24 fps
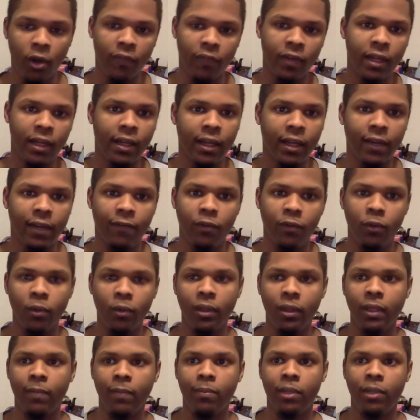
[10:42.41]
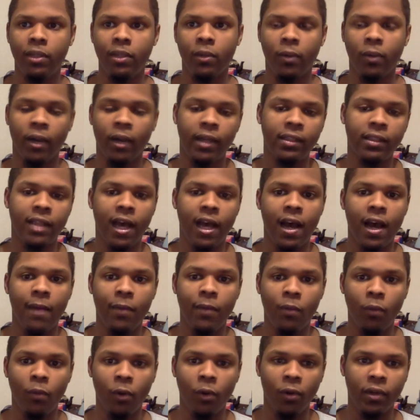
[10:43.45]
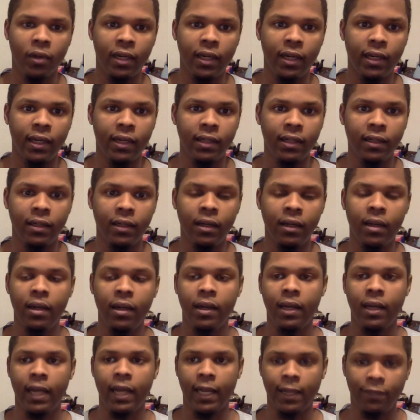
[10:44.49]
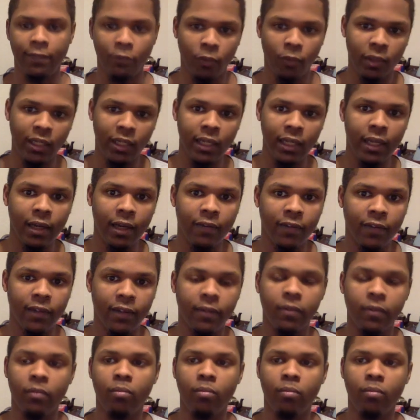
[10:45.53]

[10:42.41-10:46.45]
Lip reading: if you really put the right time and work in and if you really love it.